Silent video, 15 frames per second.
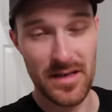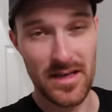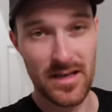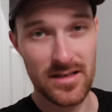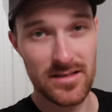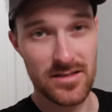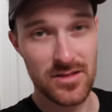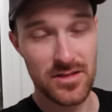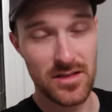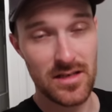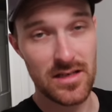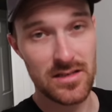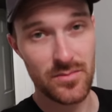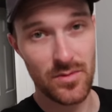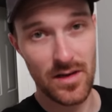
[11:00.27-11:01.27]
because
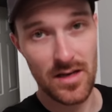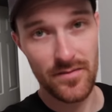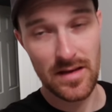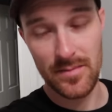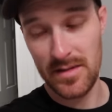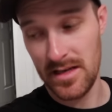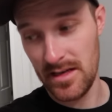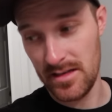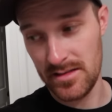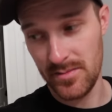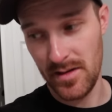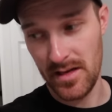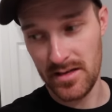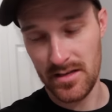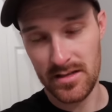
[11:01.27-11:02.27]
she is brave, and because
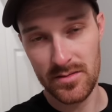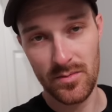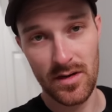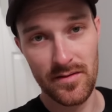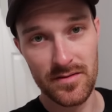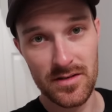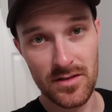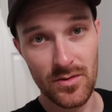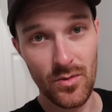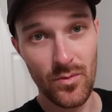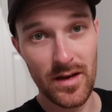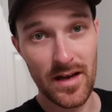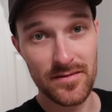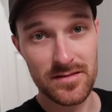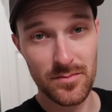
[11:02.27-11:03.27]
Peyton is brave too,
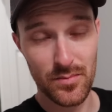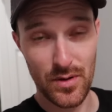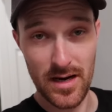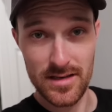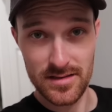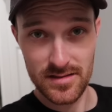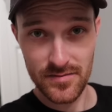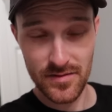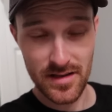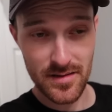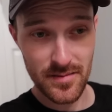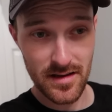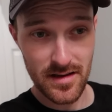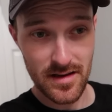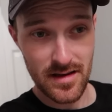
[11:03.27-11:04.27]
we have some prizes for
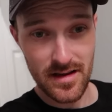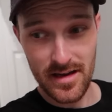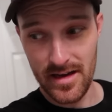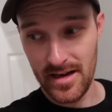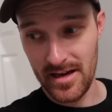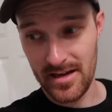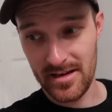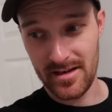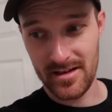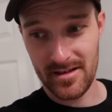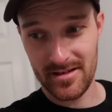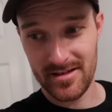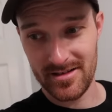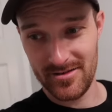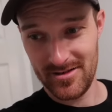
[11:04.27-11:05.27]
them.
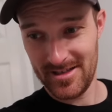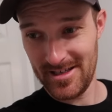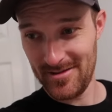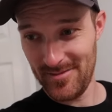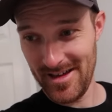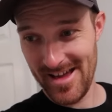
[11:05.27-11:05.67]
And did you see him,